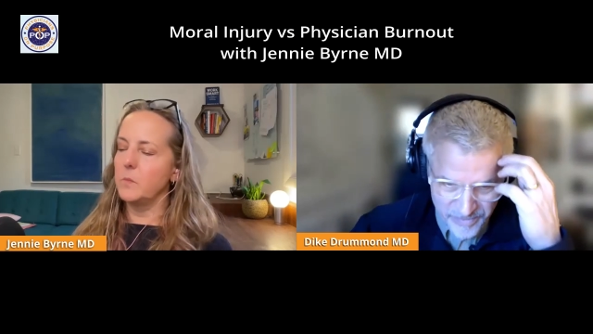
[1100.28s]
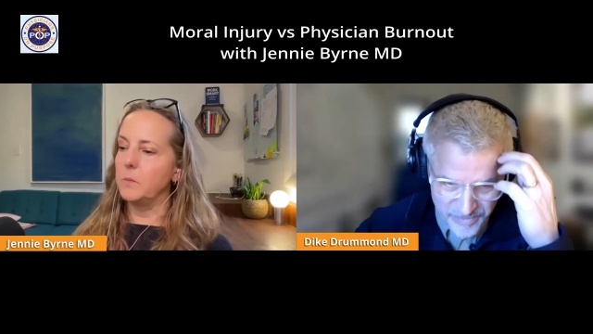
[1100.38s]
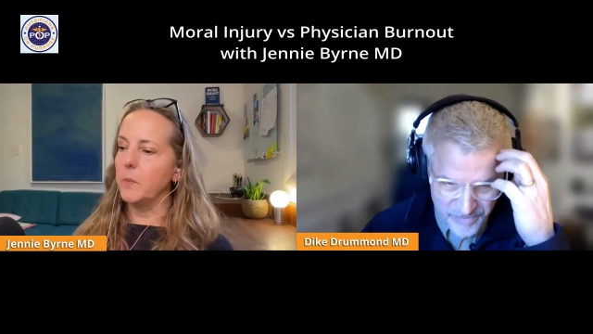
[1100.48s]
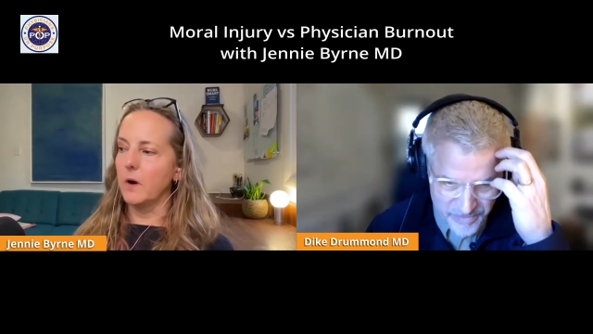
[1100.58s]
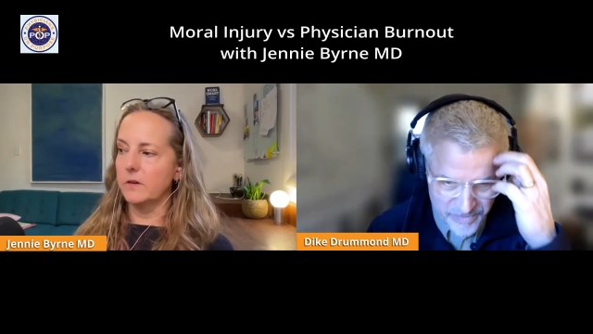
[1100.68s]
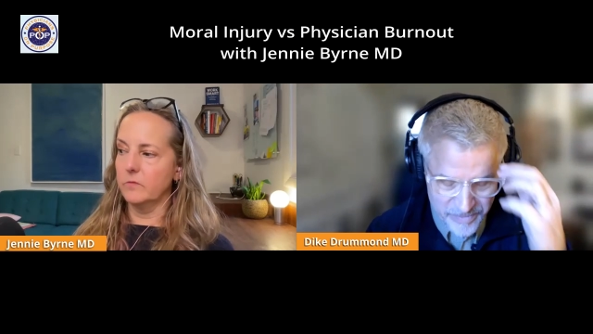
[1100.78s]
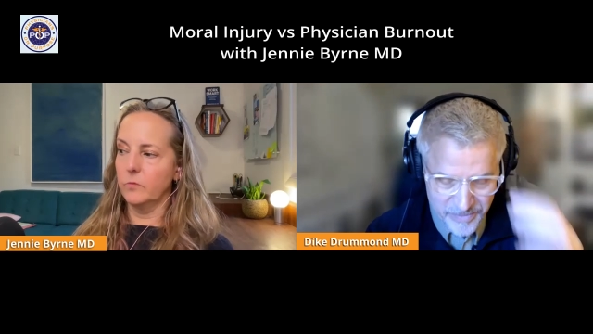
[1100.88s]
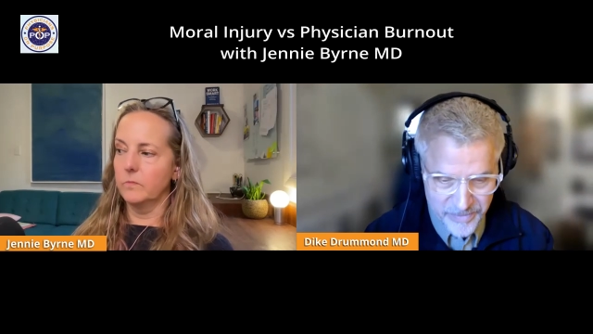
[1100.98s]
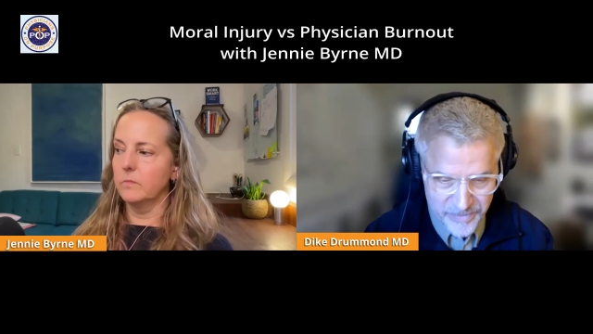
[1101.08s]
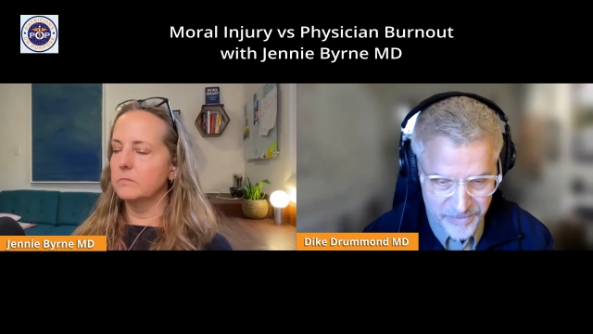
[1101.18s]
Speaker 1: a big part of
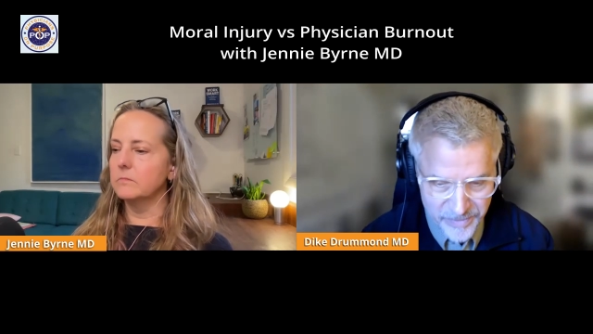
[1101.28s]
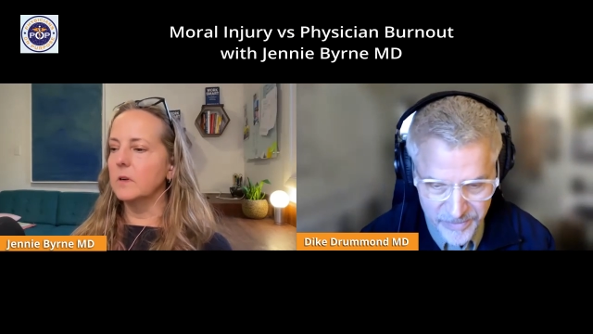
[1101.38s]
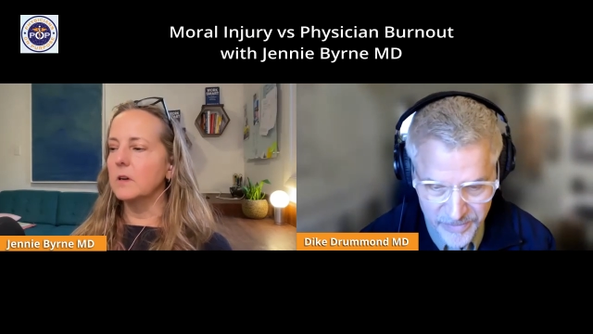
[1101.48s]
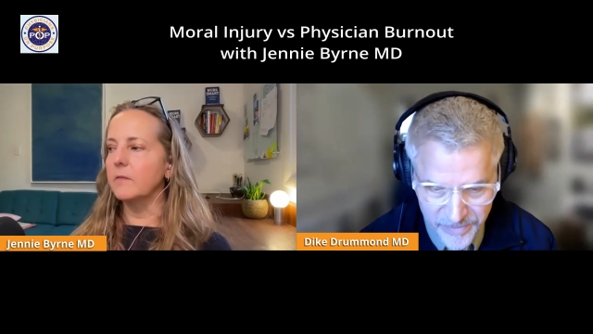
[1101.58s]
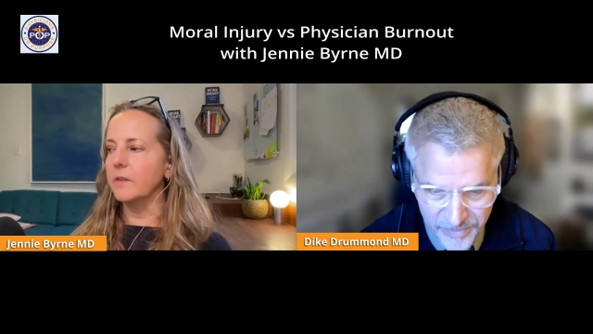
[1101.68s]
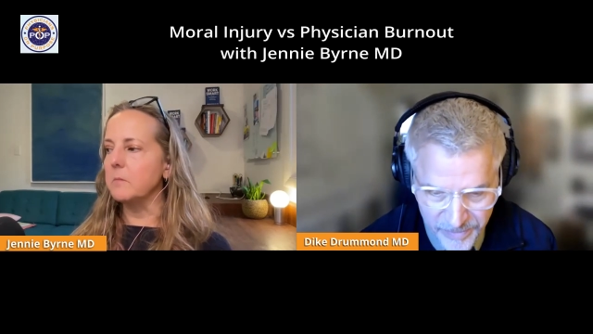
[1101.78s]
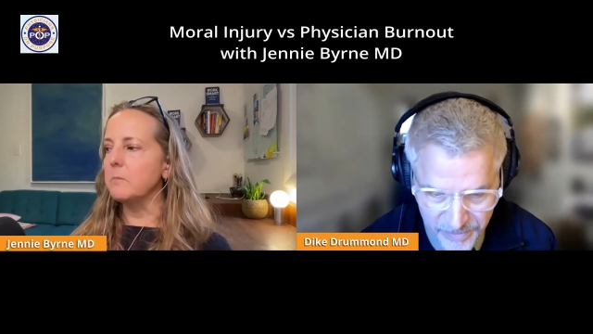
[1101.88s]
of it.